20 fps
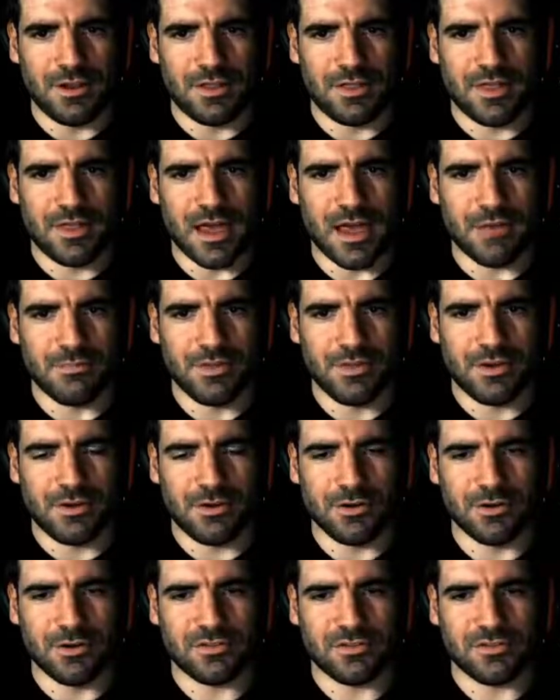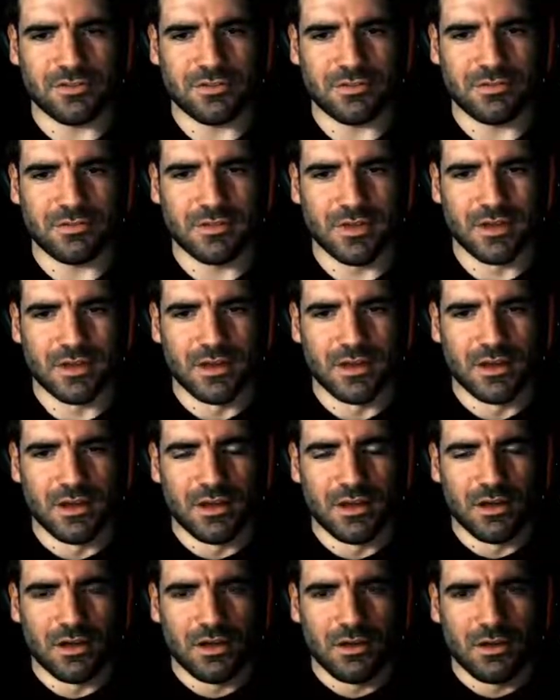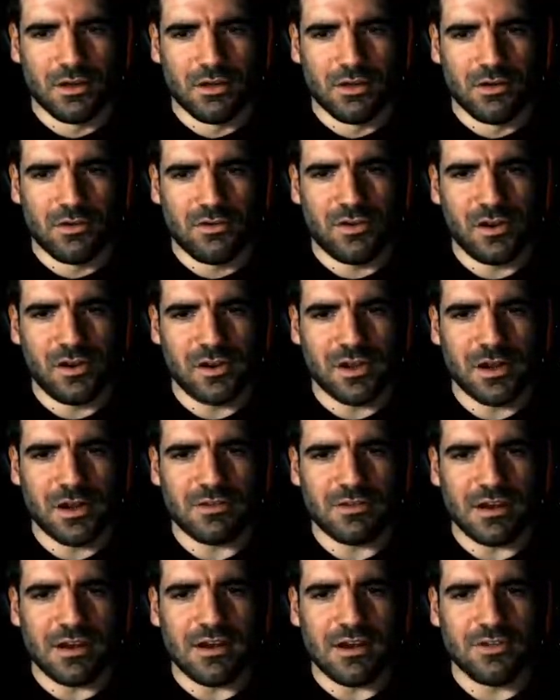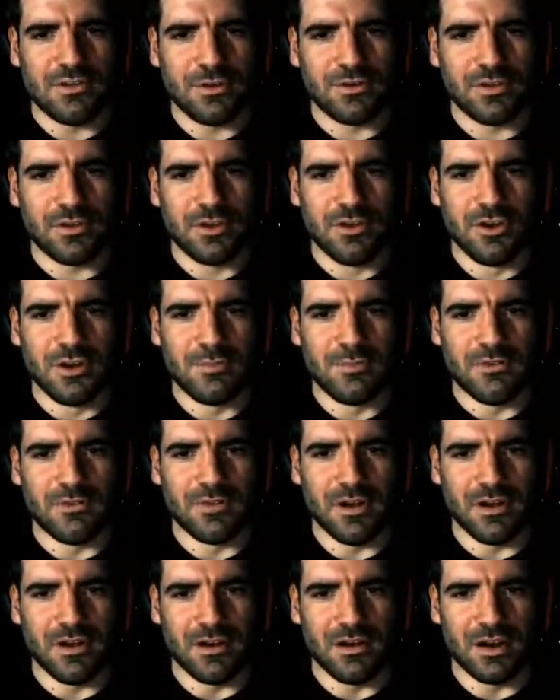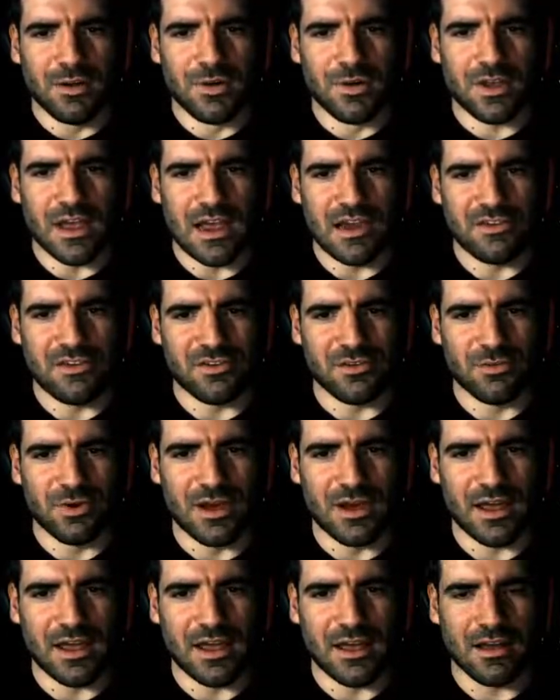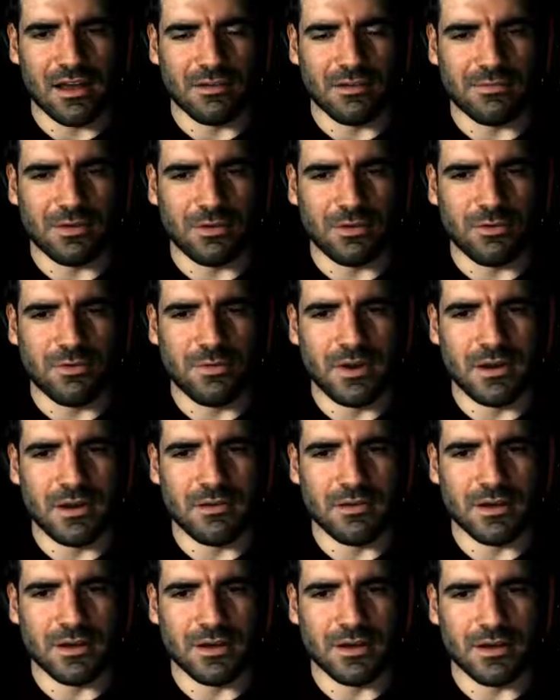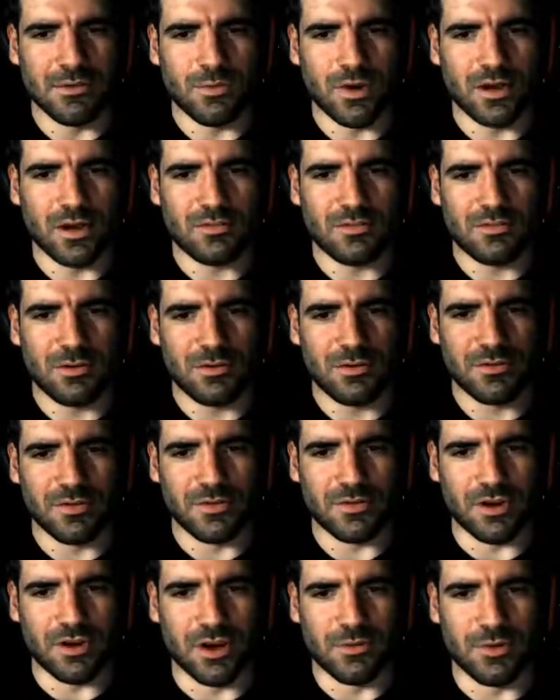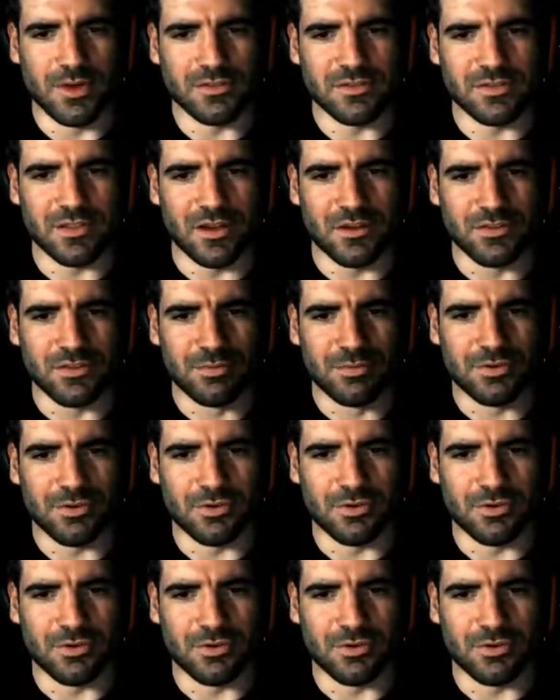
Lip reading: did that because she didn't go to any sort of looping location where it would have been too much of a time waste. So that was a